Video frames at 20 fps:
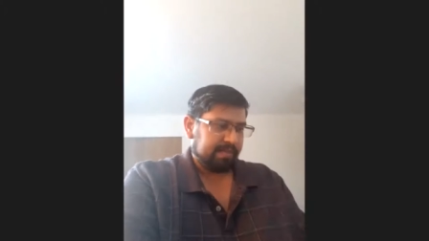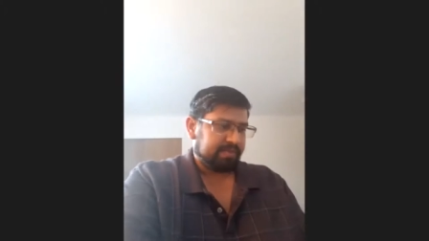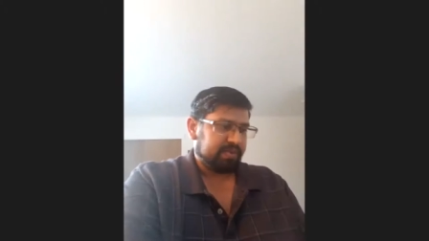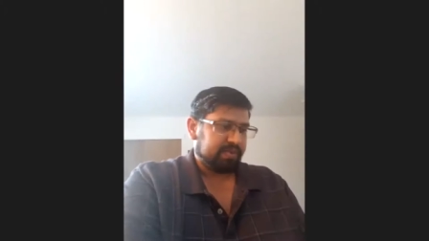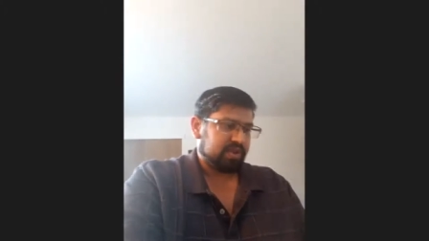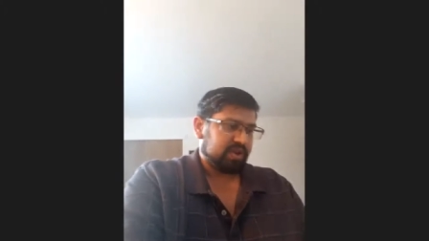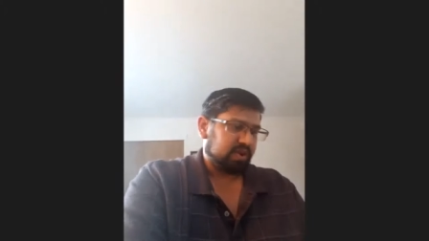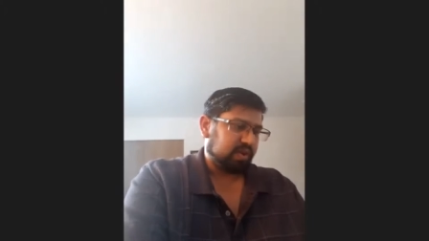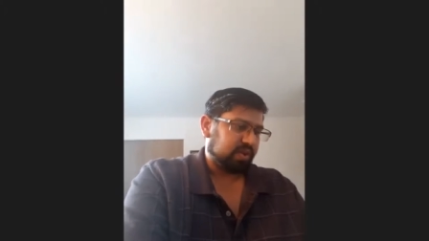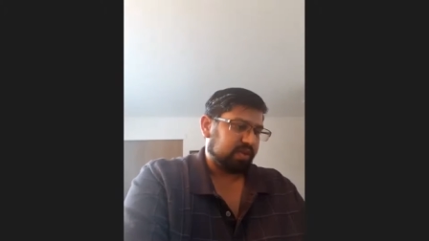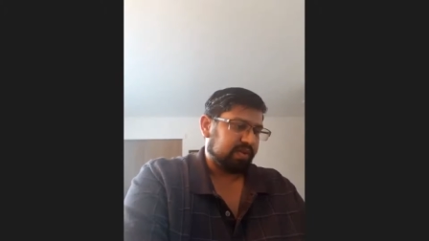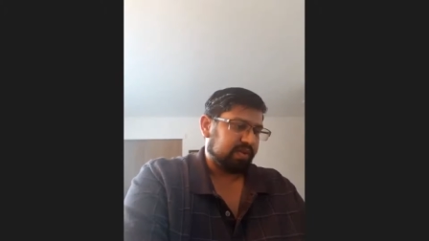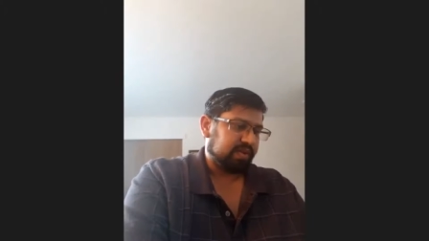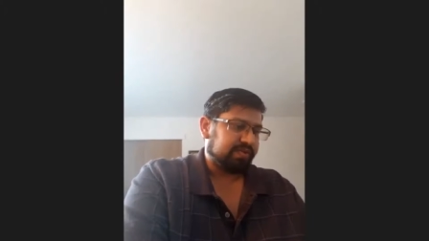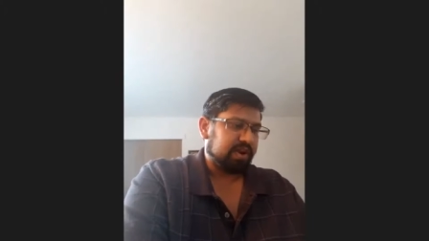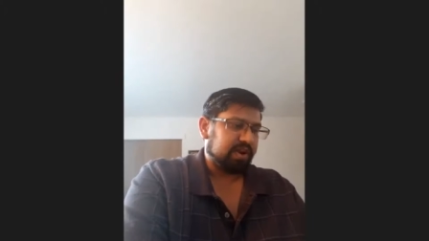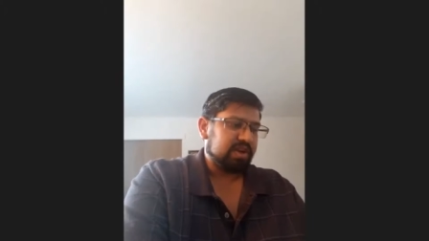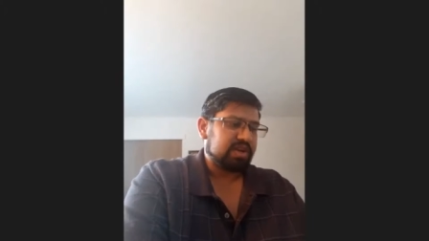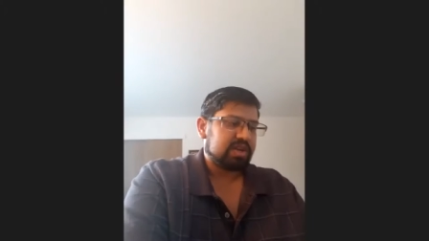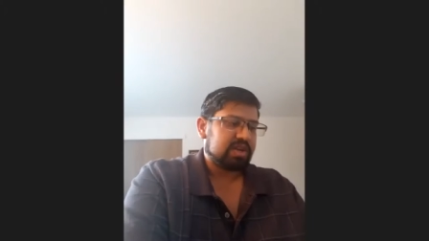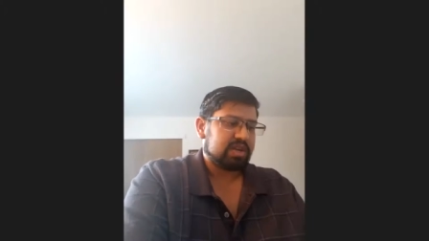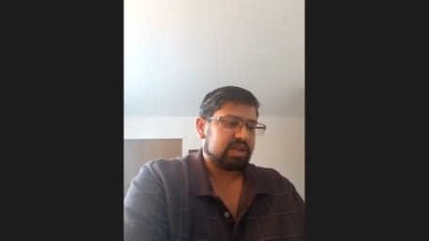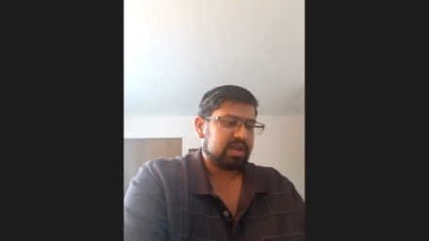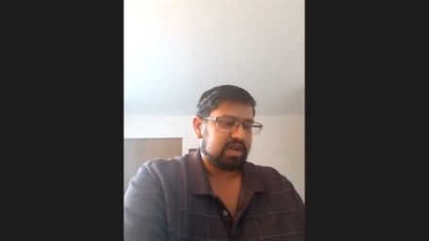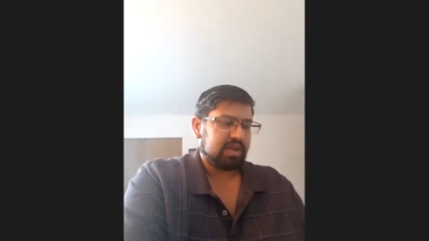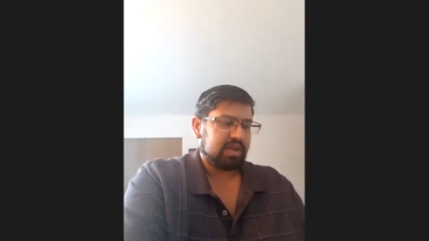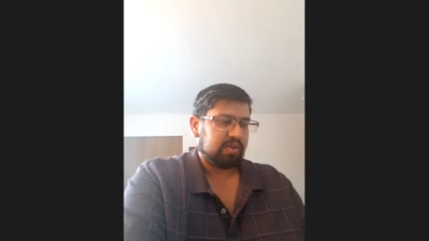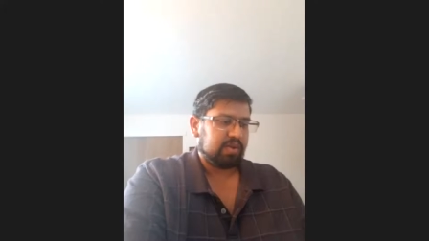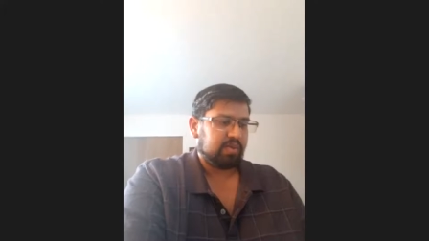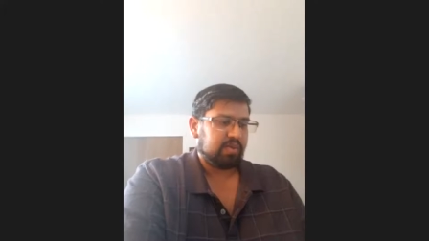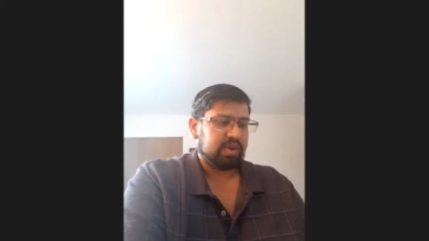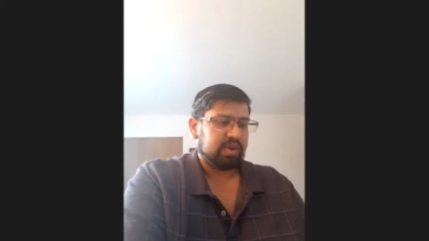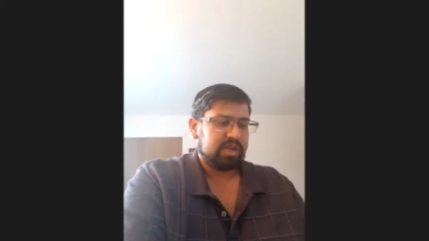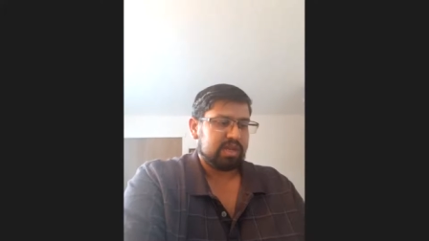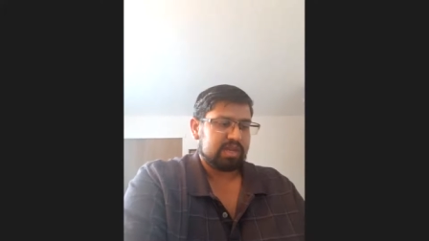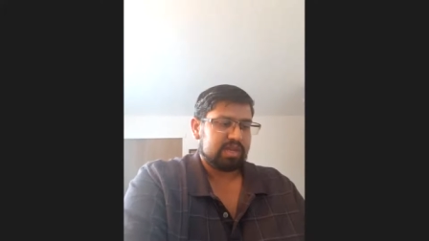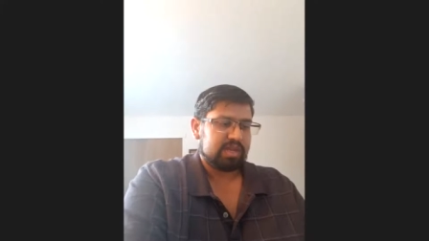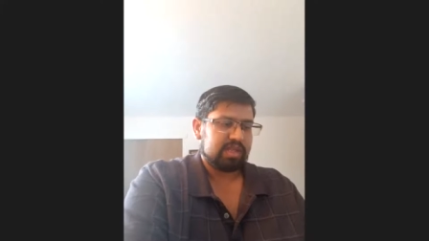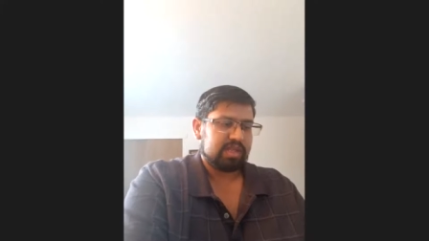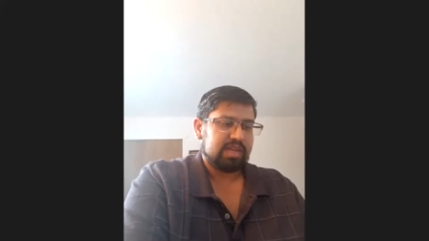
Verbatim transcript: So the first was